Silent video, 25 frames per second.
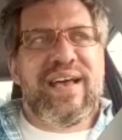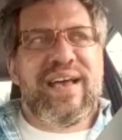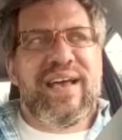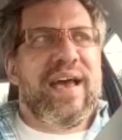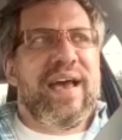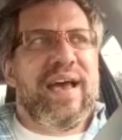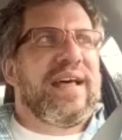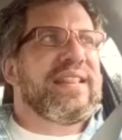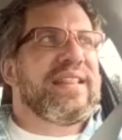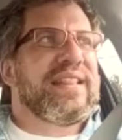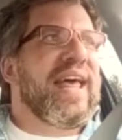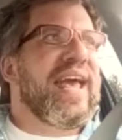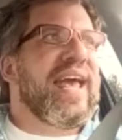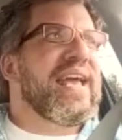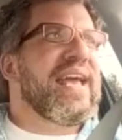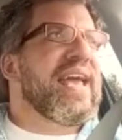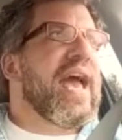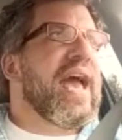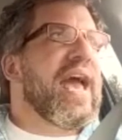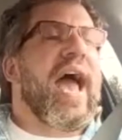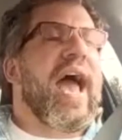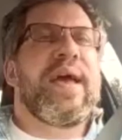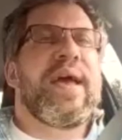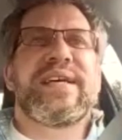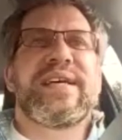Show you
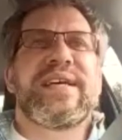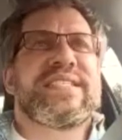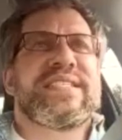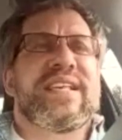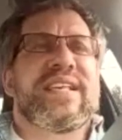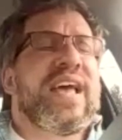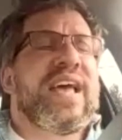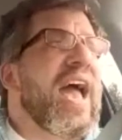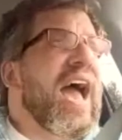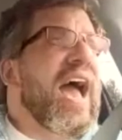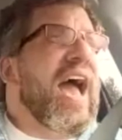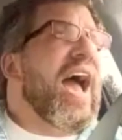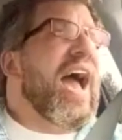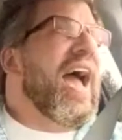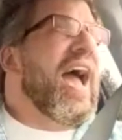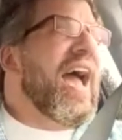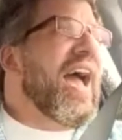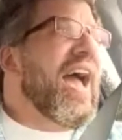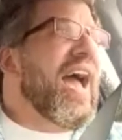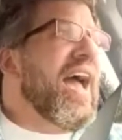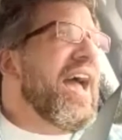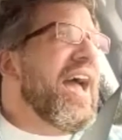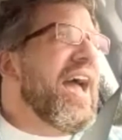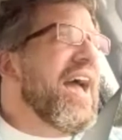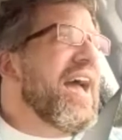guys going out for early
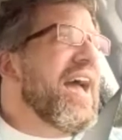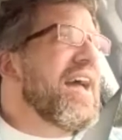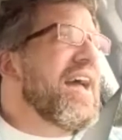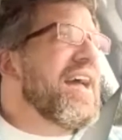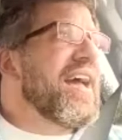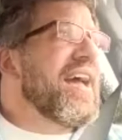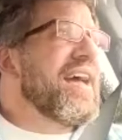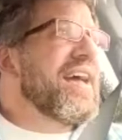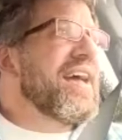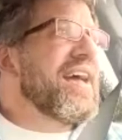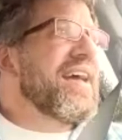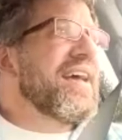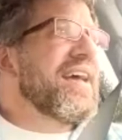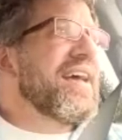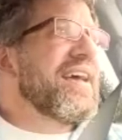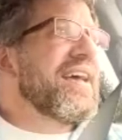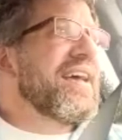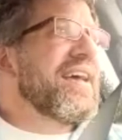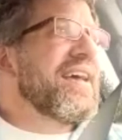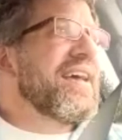bird dinners.